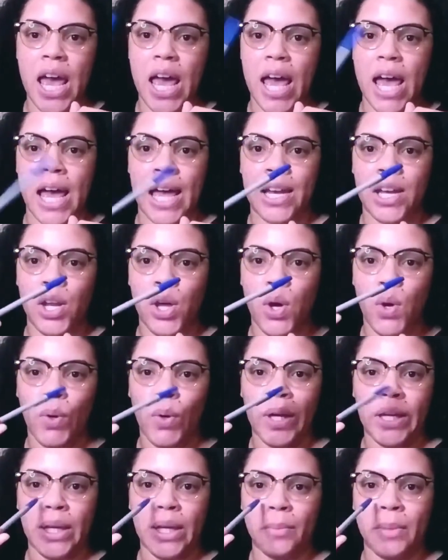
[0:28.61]
I know
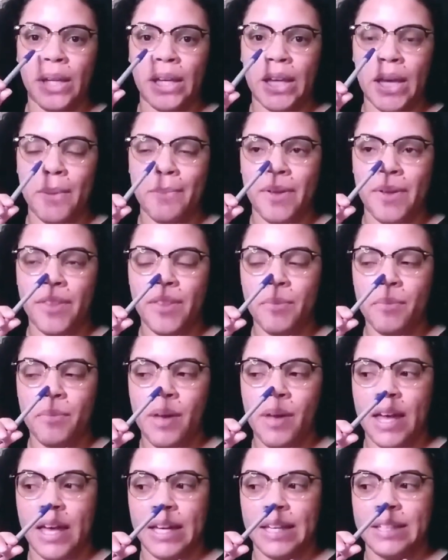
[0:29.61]
I am like a month
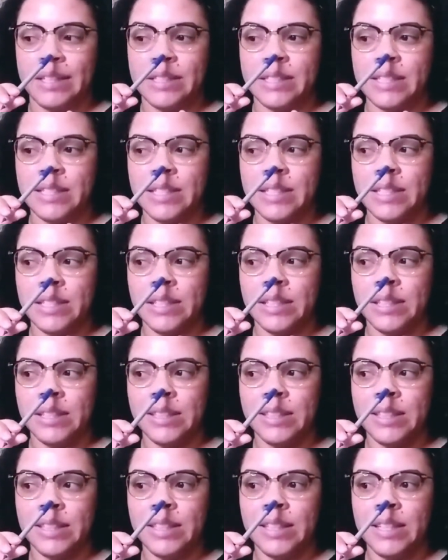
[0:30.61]
behind,
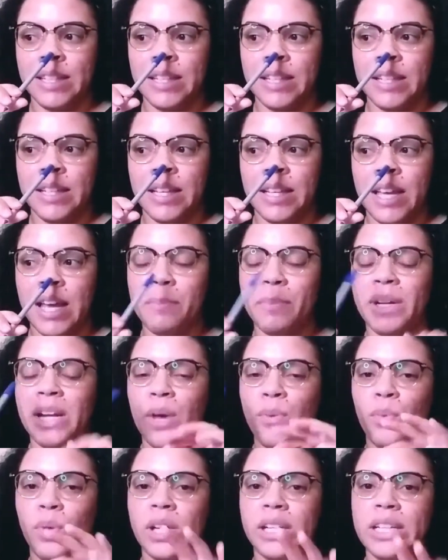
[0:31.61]
but I
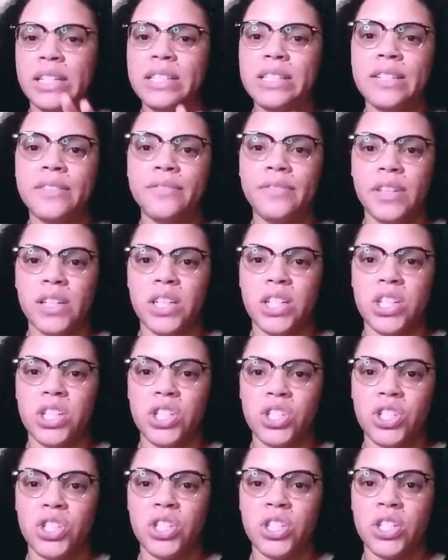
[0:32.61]
wanted to
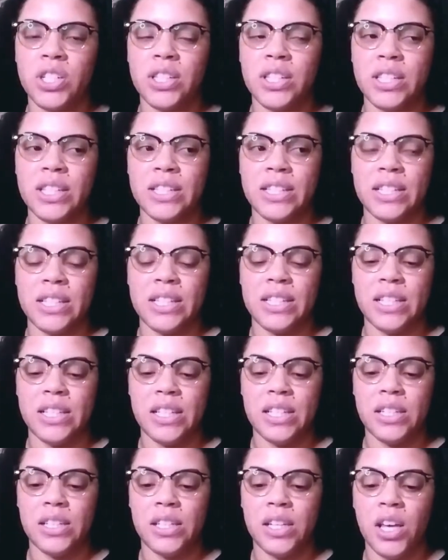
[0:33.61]
finish the
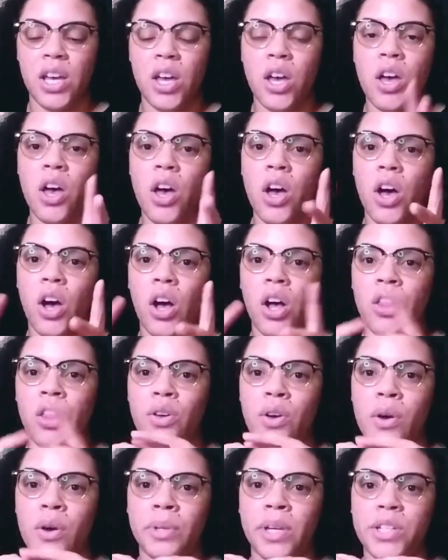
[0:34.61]
season, although I'm
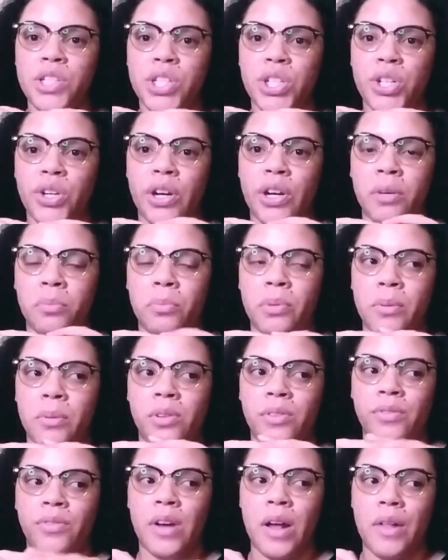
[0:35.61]
not sure I'll be able to
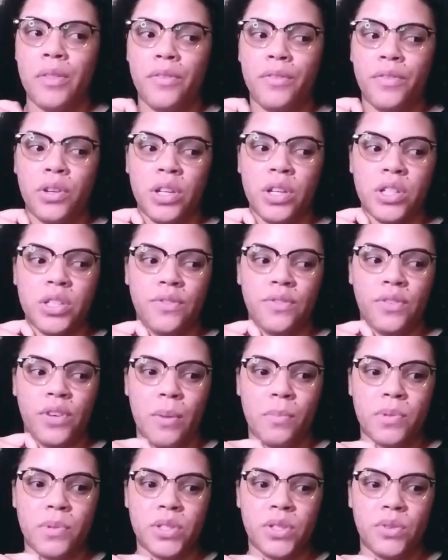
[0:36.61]
find the footage for
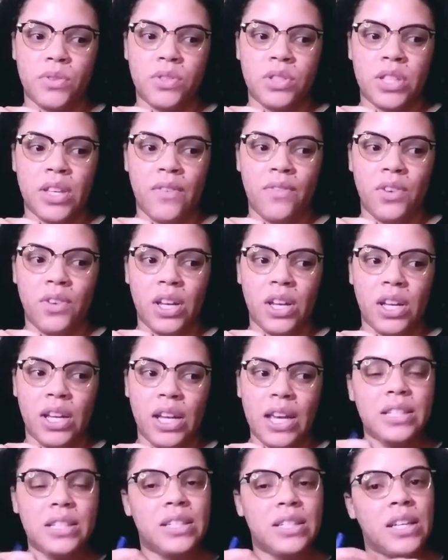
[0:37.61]
episode 7 and
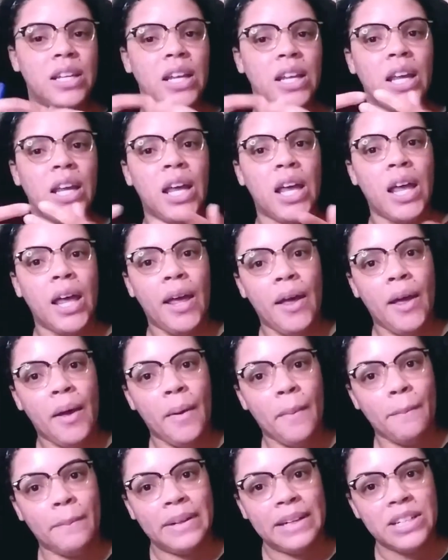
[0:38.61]
8.
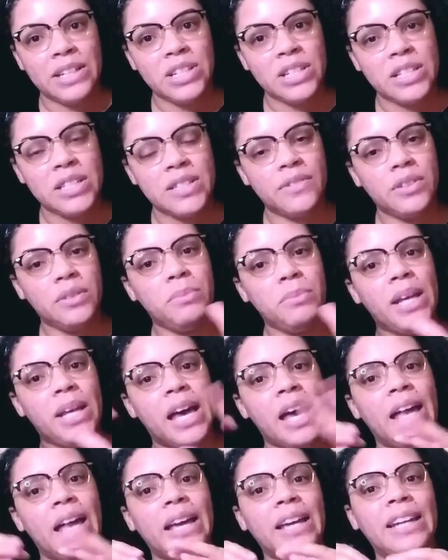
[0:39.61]
But I just filmed
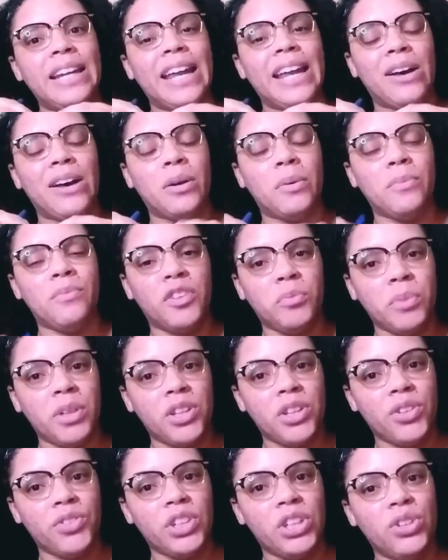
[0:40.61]
9, now I'm filming
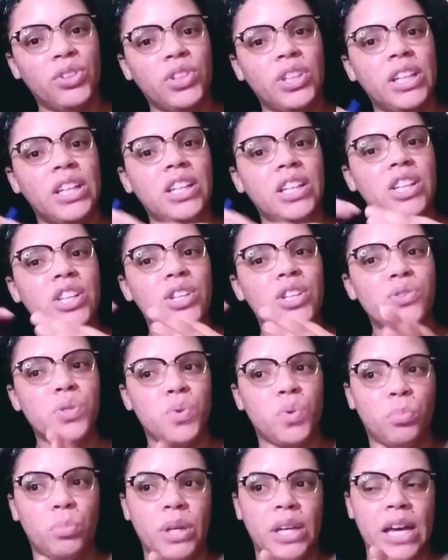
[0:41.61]
the reunion, those will
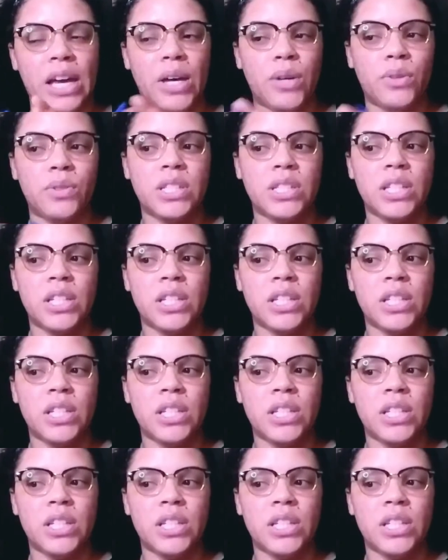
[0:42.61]
be out.